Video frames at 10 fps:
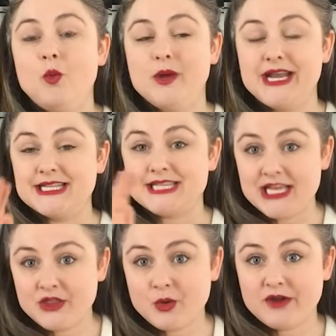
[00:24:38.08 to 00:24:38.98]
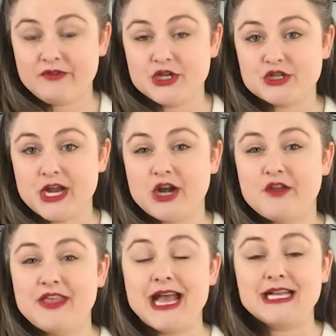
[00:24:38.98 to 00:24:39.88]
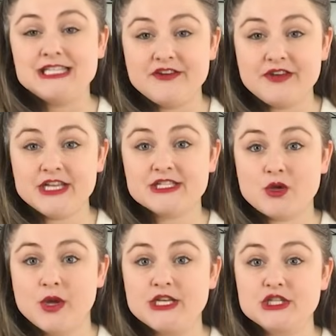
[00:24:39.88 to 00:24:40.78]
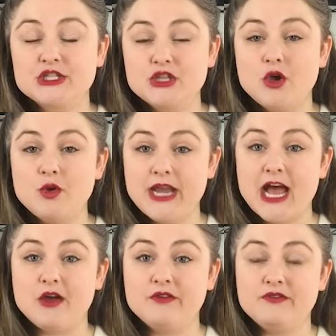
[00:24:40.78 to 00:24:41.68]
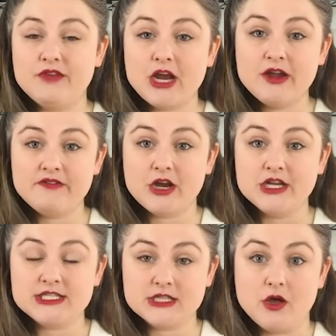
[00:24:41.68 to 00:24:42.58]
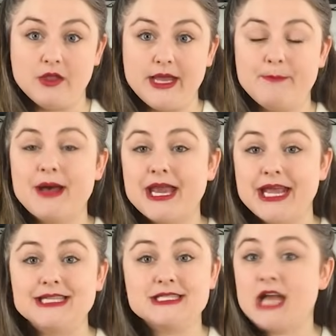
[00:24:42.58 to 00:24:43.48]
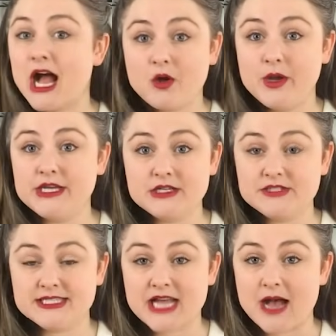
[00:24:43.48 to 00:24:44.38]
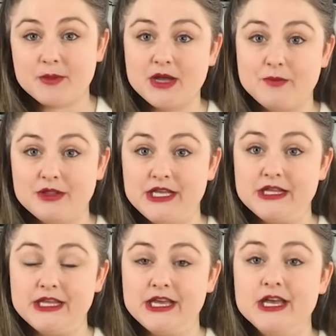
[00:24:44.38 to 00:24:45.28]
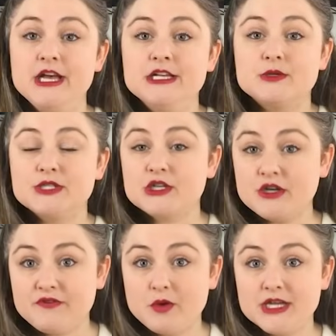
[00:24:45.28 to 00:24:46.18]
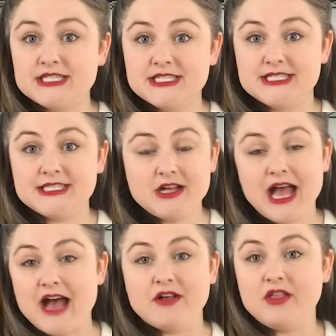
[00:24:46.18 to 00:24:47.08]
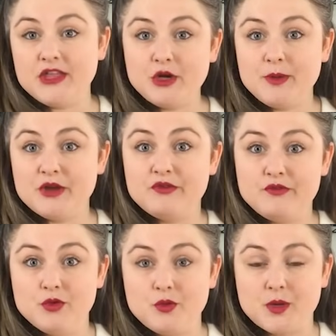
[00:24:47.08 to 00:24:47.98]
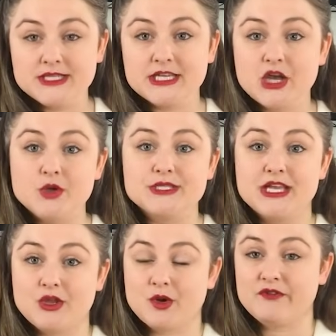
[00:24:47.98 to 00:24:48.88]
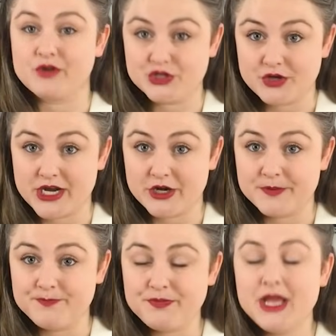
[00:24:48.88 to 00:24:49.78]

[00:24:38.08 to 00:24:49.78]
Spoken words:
When it's in the refrigerator, the activity is going to slow down very slowly, but it's not going to stop completely. So it's good for it to still have a little bit of food once it goes in the refrigerator.